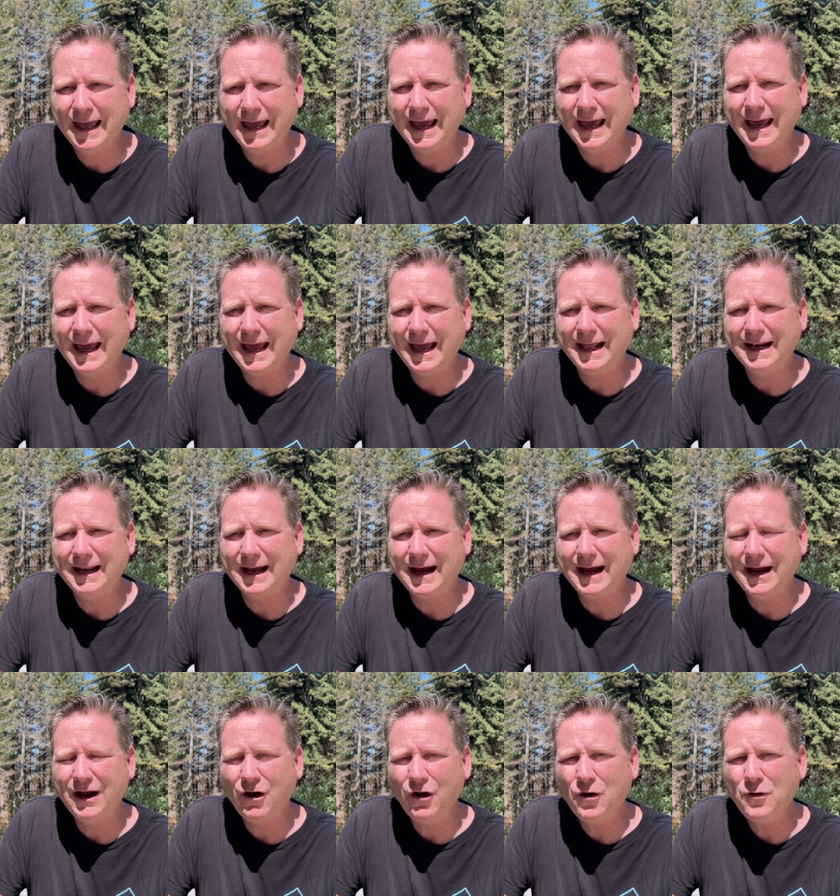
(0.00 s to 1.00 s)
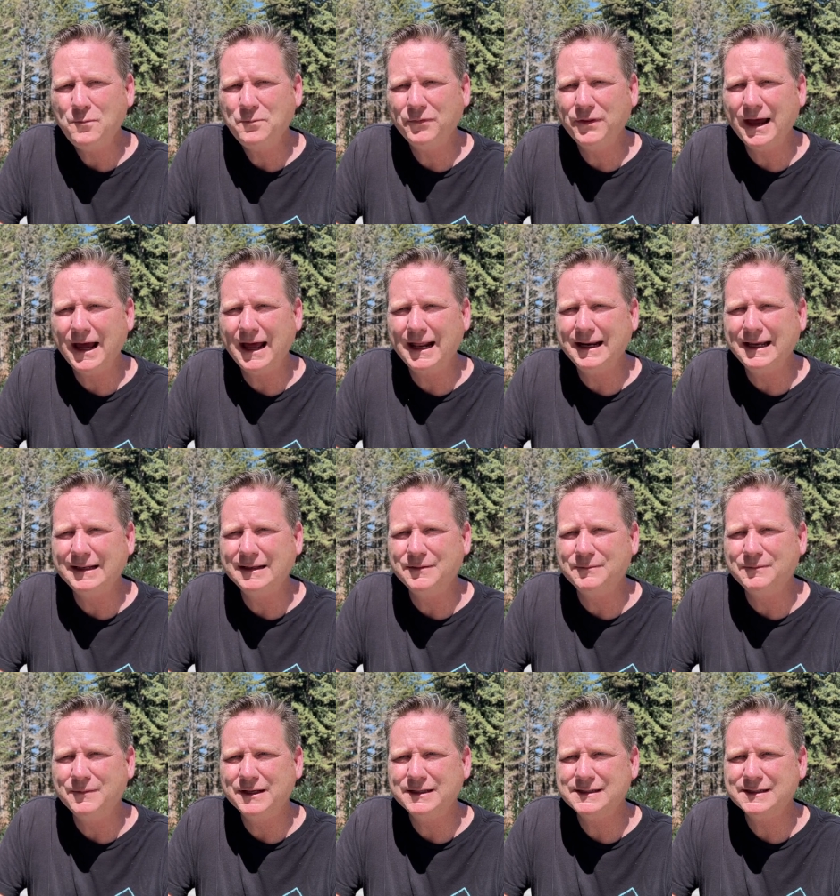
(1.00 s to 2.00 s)
And I hope that in the
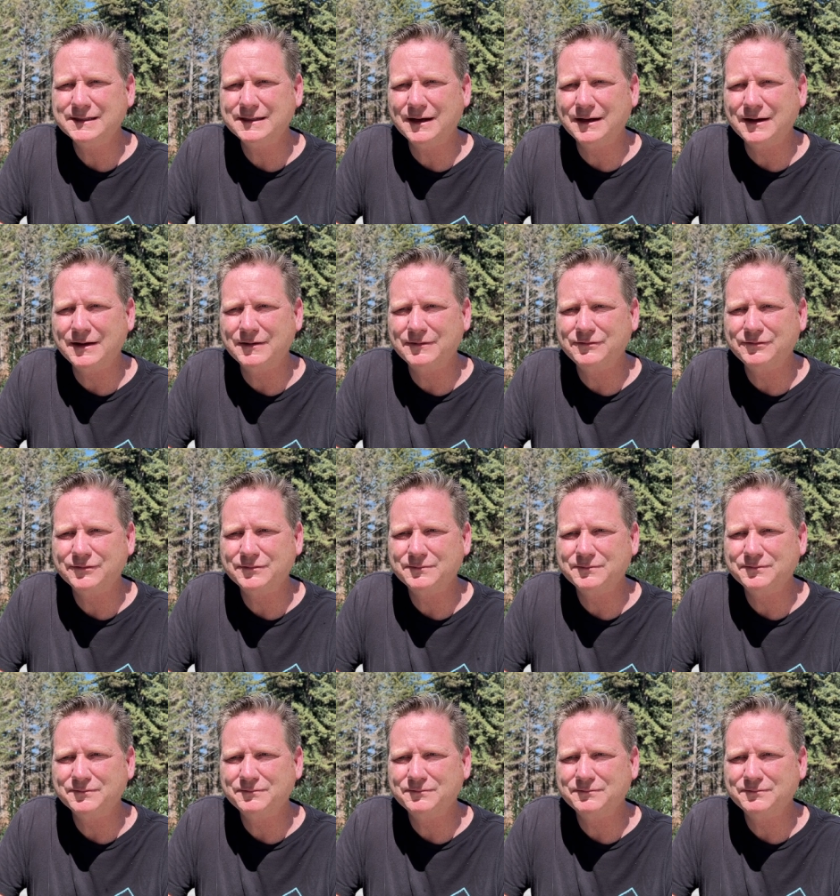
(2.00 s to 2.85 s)
midst of